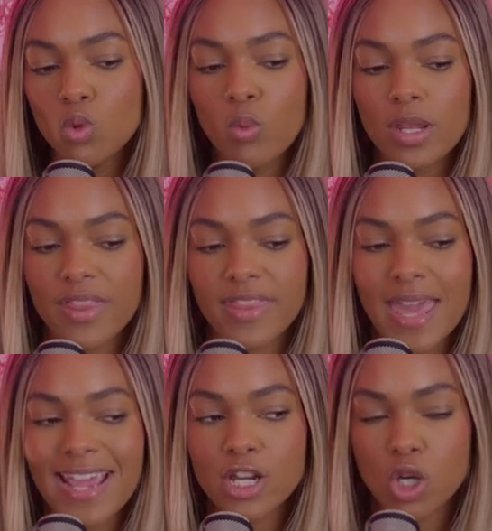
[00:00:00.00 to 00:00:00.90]
you when
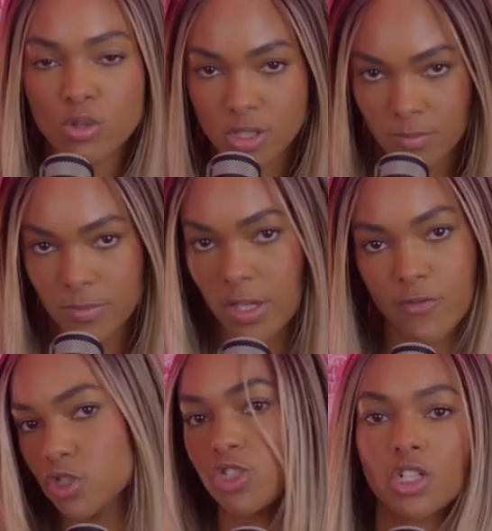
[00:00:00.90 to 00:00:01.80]
they know something
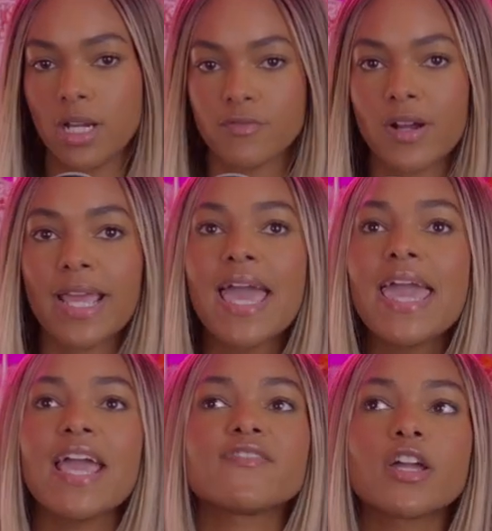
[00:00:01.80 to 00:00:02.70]
for certain, right?
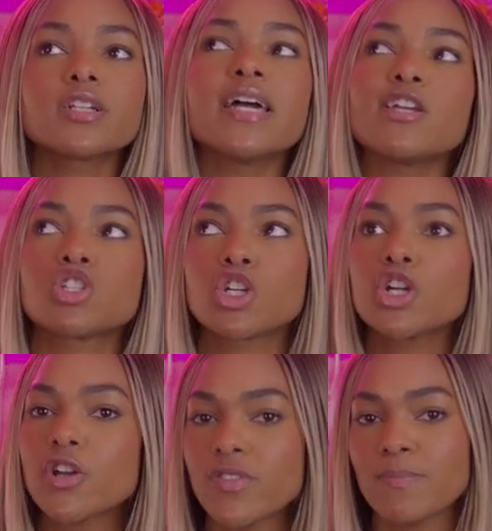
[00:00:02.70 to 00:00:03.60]
If they're not
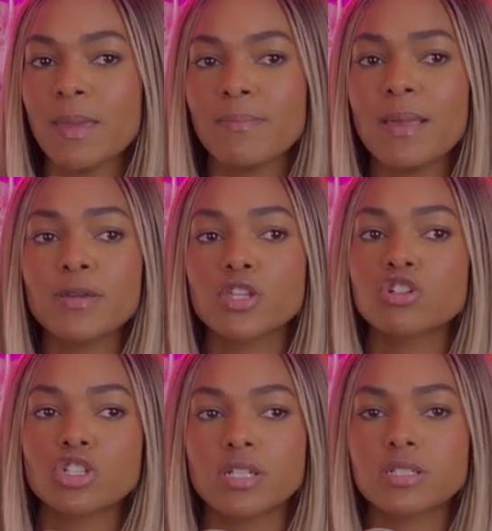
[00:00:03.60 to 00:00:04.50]
sure, maybe
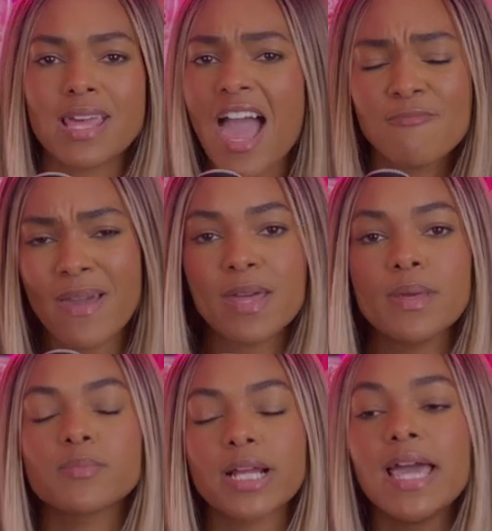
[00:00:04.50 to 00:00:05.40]
they have bad
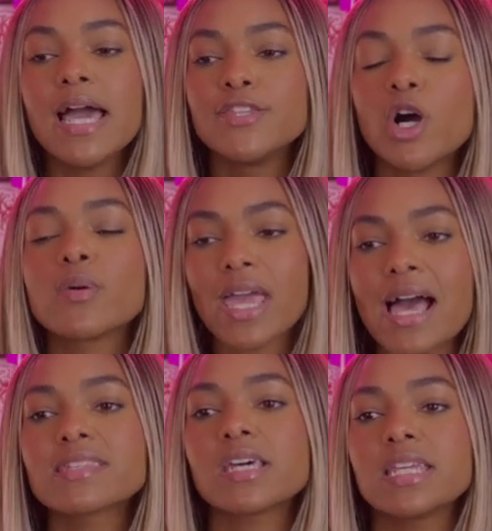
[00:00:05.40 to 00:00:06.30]
memory. No,
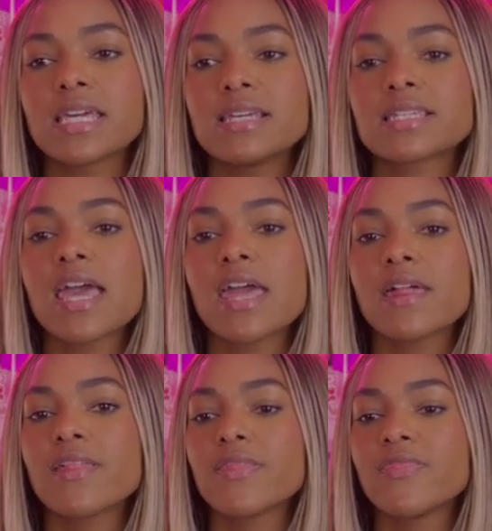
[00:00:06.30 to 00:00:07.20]
gaslighting is
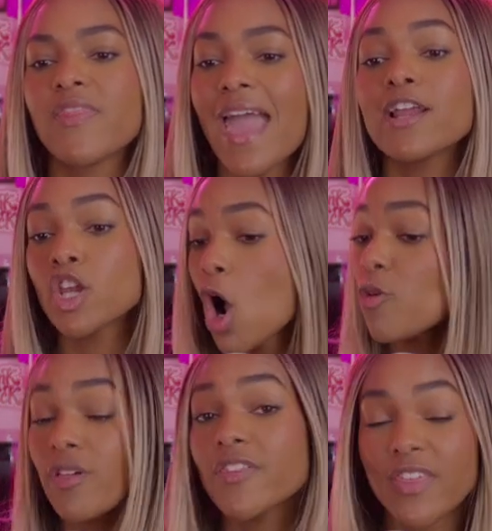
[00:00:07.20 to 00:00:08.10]
they
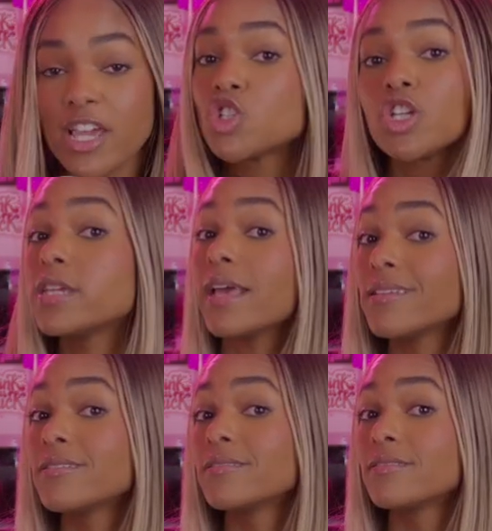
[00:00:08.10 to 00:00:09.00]
know that they
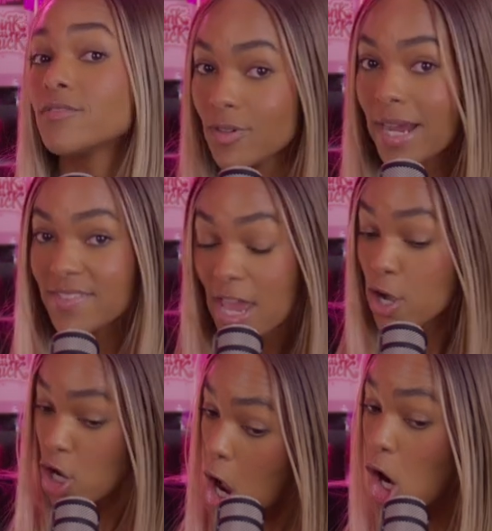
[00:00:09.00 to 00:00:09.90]
cheated, right? They
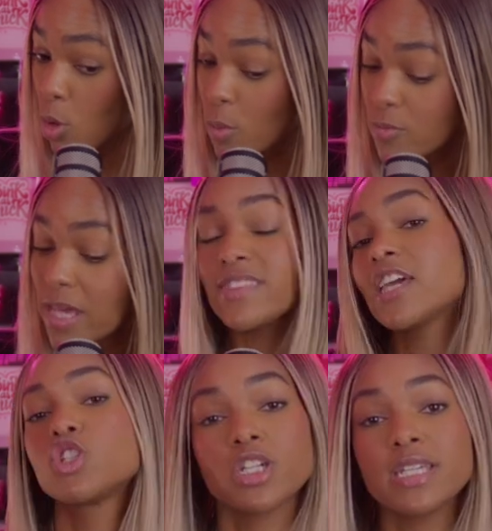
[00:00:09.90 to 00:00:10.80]
know that
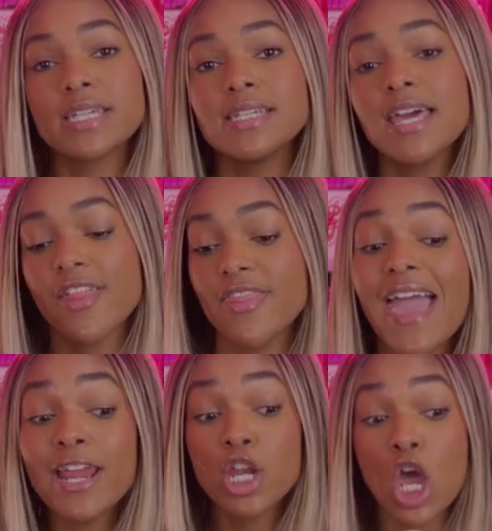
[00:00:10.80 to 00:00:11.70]
they cheated.
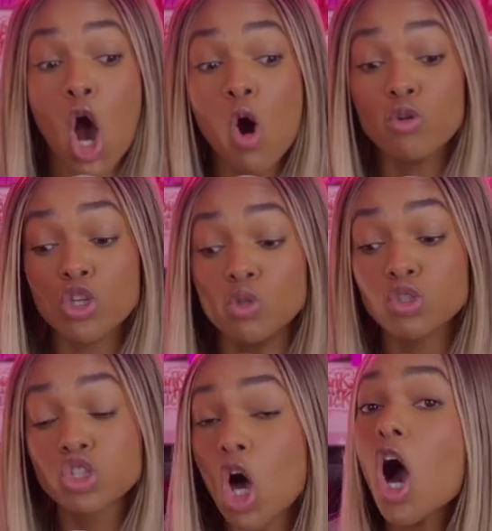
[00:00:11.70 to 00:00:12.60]
They know you
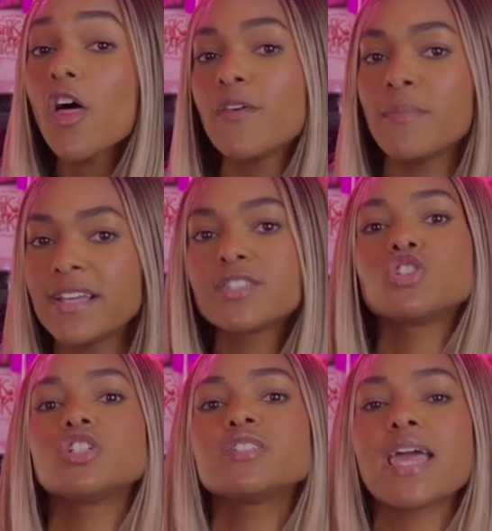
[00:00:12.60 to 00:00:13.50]
saw the
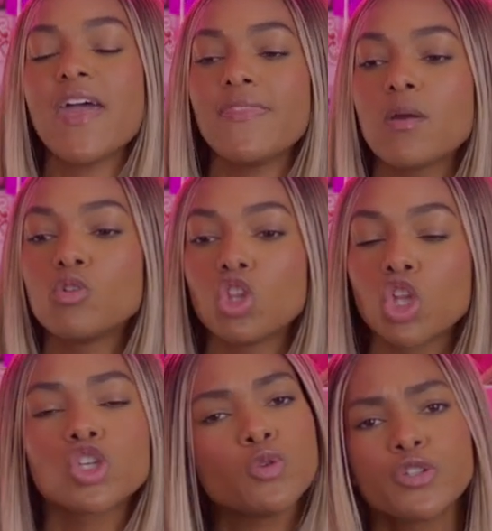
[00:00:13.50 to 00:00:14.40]
messages and they will
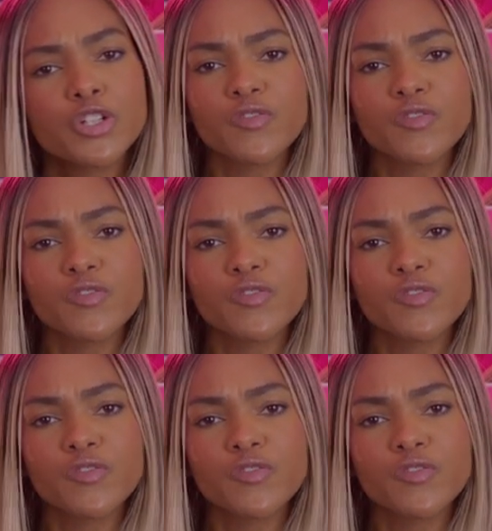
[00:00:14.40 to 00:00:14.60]
look you in